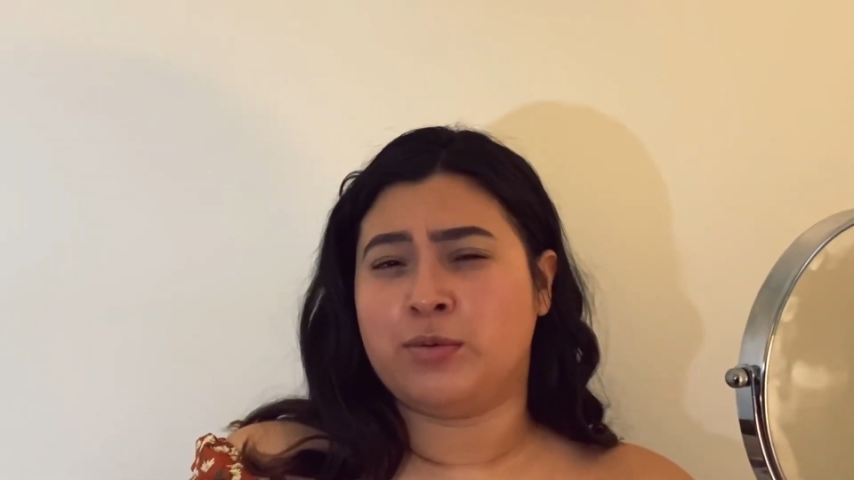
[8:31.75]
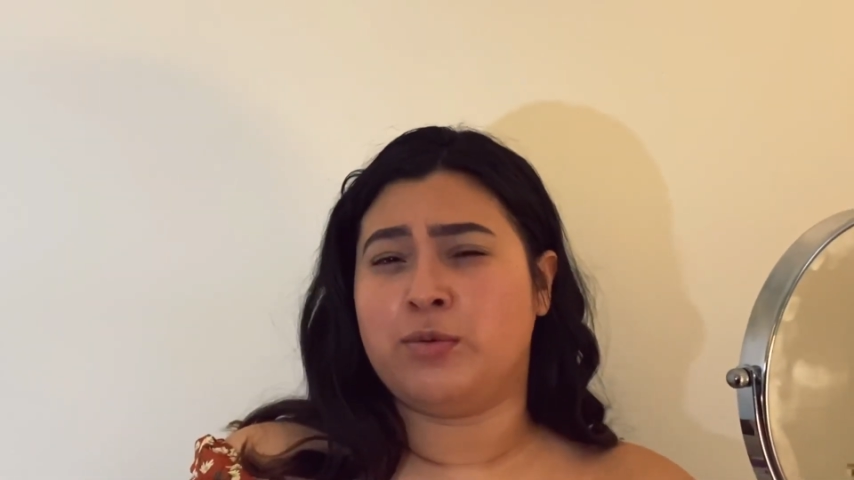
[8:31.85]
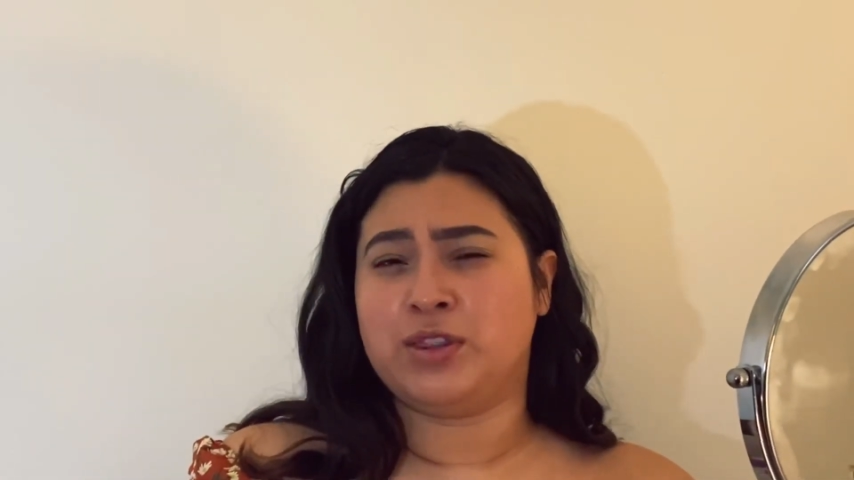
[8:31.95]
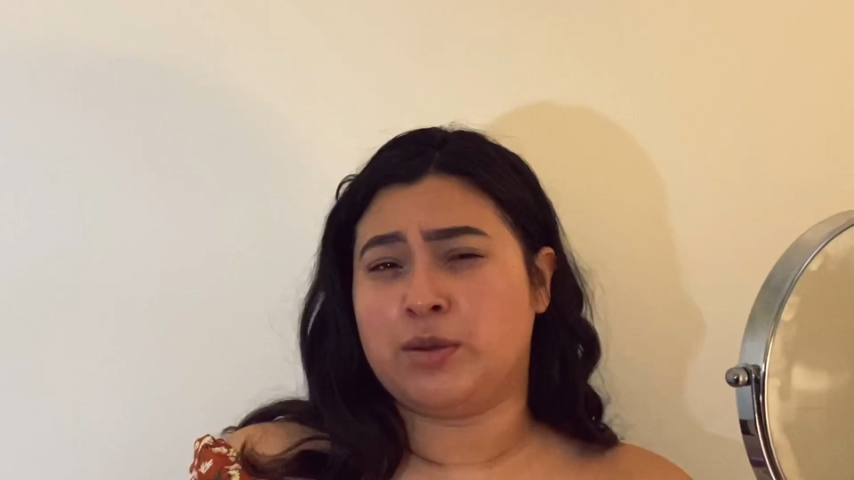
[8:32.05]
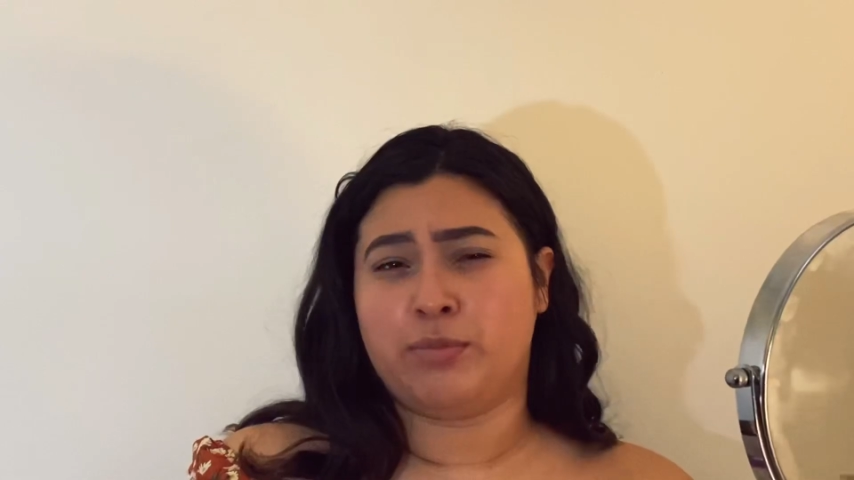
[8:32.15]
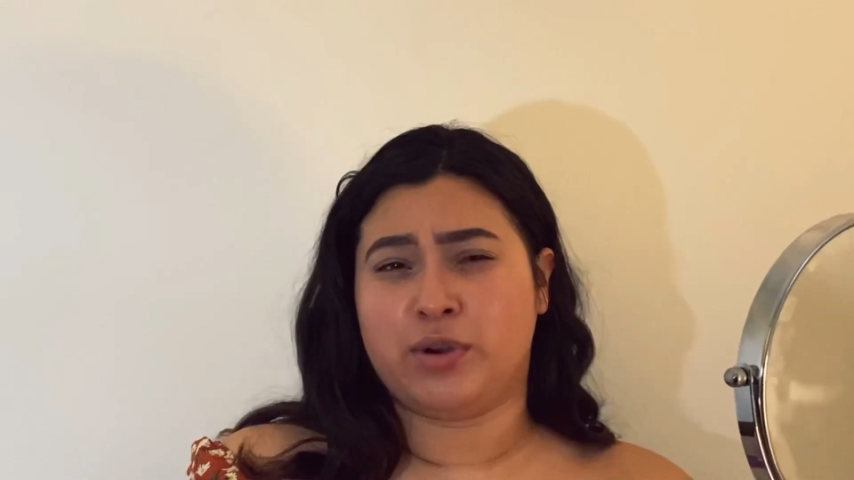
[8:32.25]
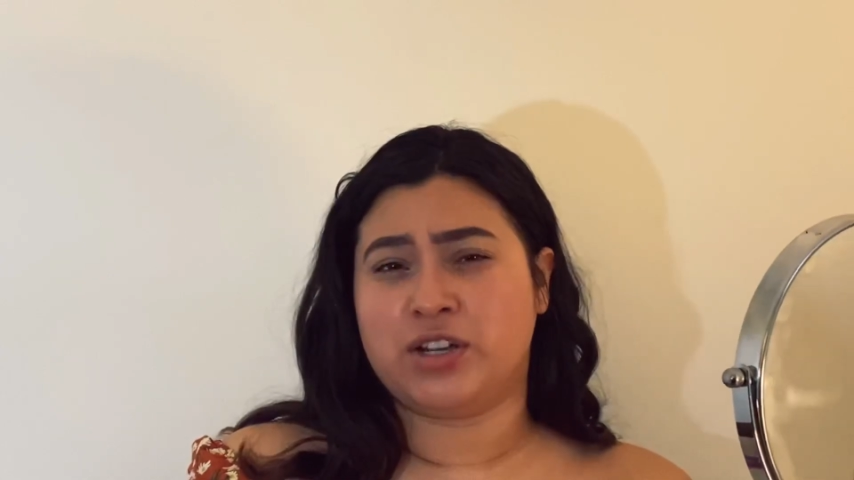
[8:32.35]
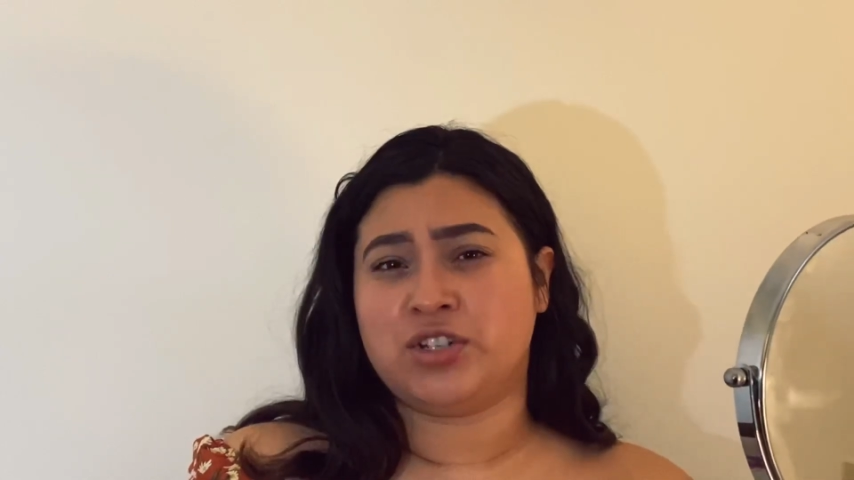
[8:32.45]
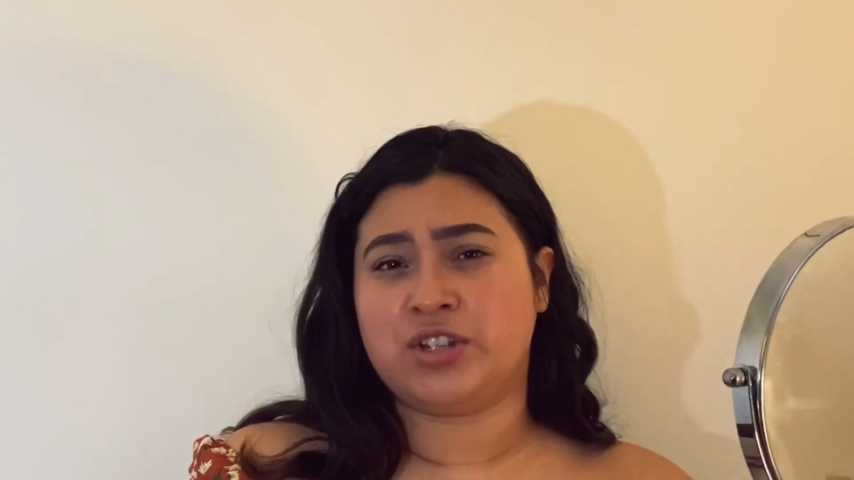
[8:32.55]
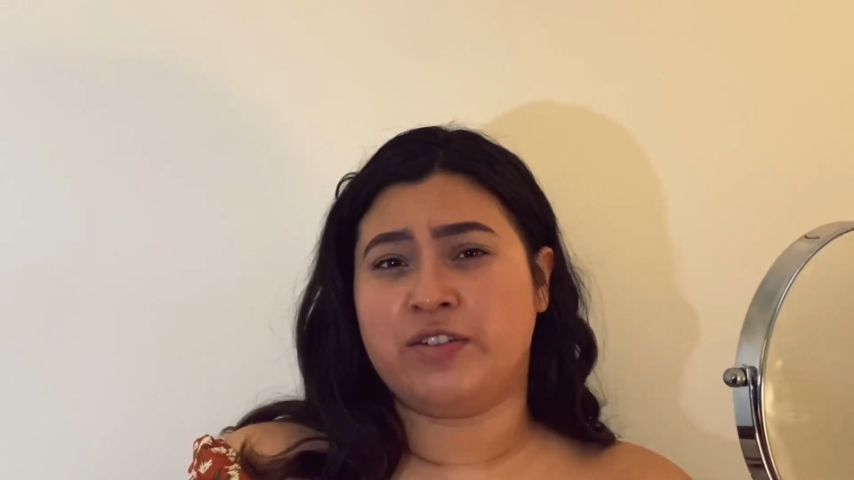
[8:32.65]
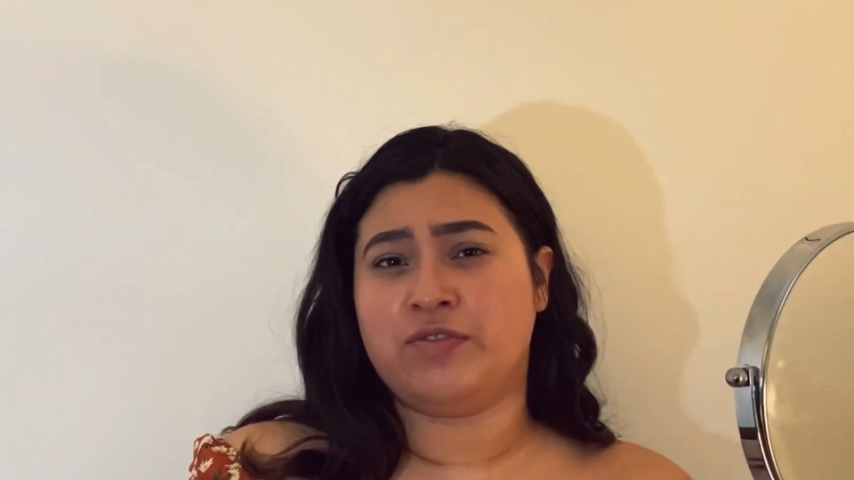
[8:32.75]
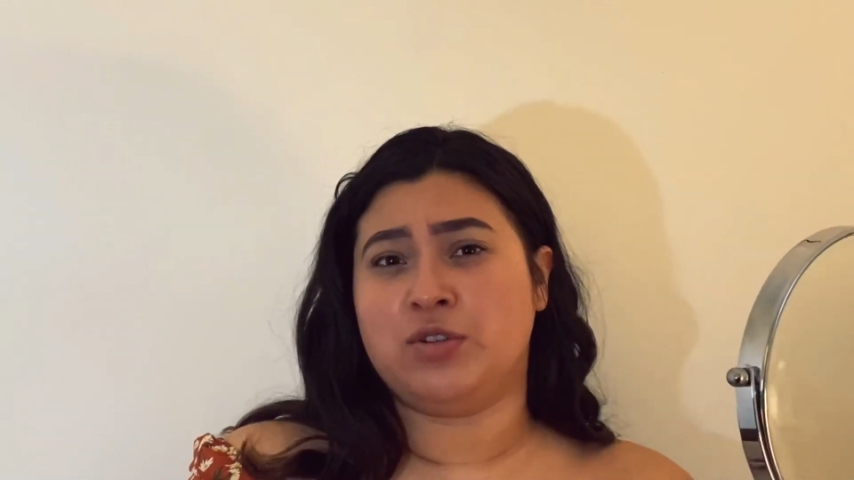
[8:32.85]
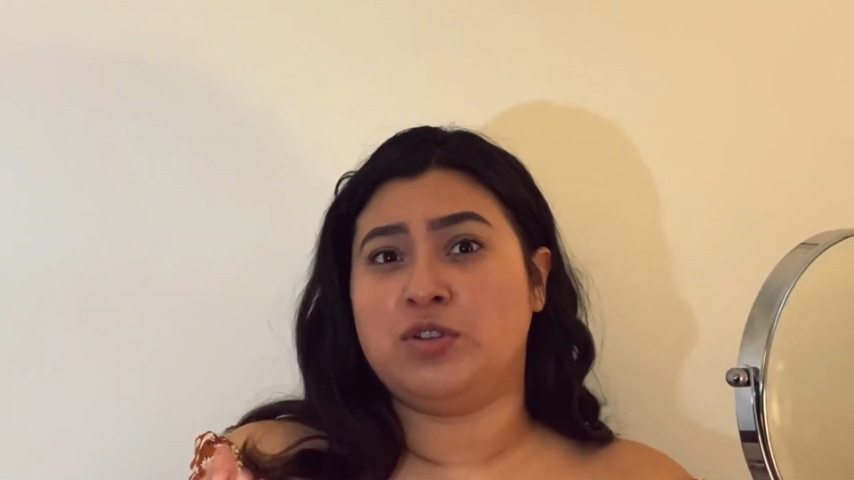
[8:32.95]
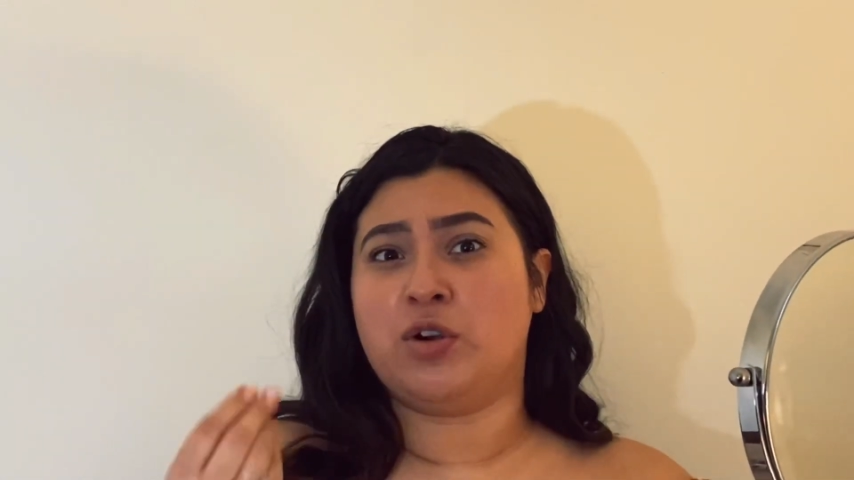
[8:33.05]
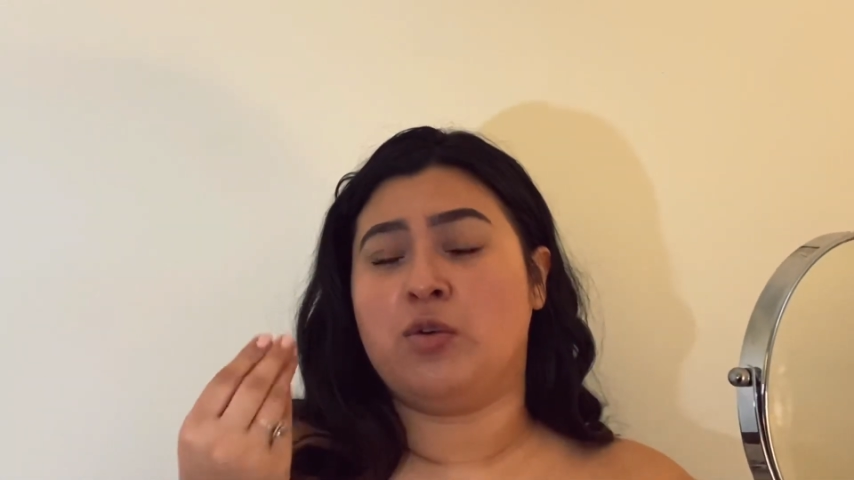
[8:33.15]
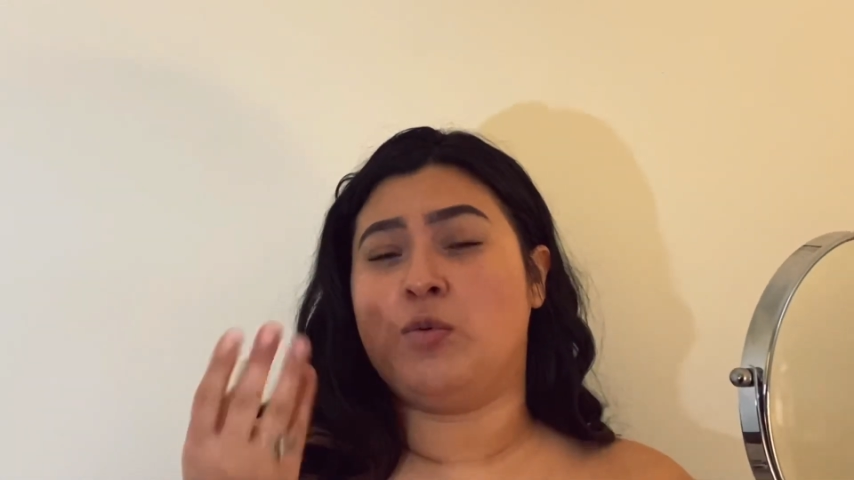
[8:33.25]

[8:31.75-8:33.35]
with a brush if you don't